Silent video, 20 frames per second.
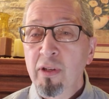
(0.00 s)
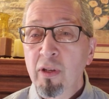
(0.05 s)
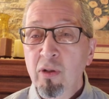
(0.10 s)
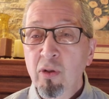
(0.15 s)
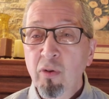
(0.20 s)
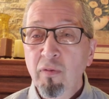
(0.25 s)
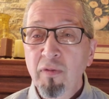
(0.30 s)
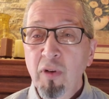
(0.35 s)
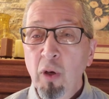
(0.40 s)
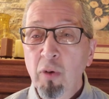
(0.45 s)
that
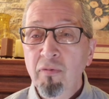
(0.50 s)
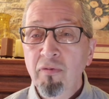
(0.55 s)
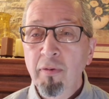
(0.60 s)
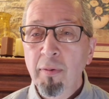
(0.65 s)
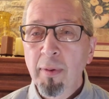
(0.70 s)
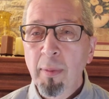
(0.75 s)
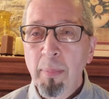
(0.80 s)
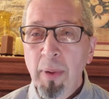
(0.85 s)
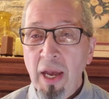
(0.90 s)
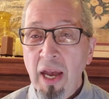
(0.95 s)
you've known
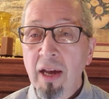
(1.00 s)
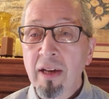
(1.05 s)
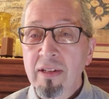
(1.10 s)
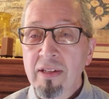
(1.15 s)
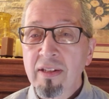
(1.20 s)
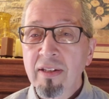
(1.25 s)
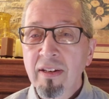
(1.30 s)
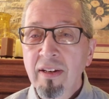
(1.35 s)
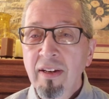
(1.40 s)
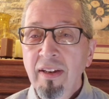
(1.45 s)
from the
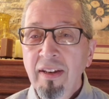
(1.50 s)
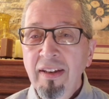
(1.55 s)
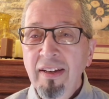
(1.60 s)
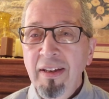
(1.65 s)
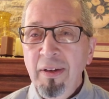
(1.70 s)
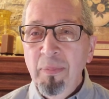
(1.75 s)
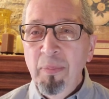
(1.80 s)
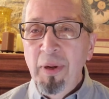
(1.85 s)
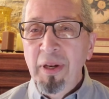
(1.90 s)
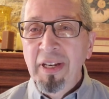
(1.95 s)
past,
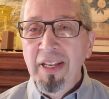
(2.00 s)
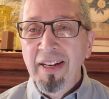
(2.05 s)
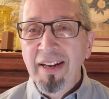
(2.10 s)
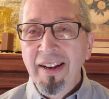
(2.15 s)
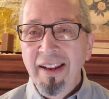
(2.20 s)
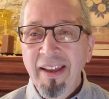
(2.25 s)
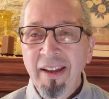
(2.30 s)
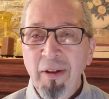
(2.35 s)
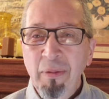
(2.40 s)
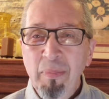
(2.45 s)
but it'll
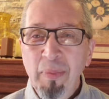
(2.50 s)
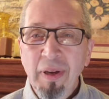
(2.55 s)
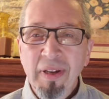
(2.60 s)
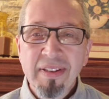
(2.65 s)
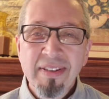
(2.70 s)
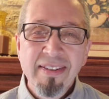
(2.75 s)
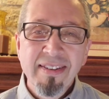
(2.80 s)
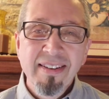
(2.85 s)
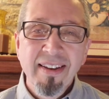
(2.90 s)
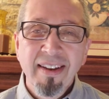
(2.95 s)
help
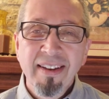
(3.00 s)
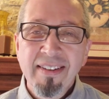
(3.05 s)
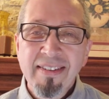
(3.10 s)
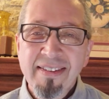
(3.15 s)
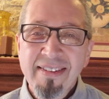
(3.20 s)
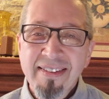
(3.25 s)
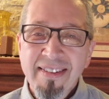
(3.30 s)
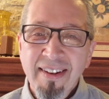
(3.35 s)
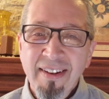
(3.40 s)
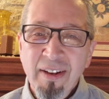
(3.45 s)
us
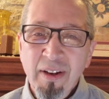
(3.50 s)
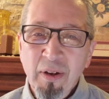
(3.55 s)
as